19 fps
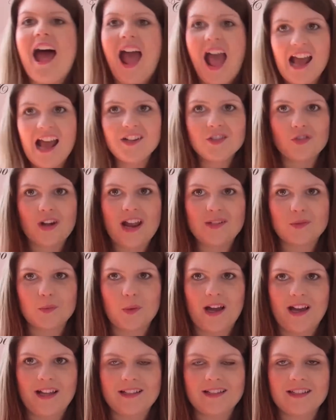and red
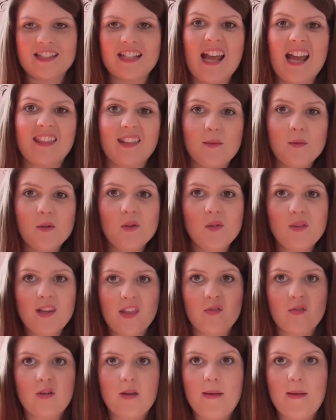ones, and they were only
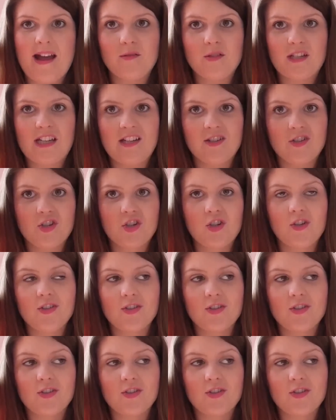three pounds each.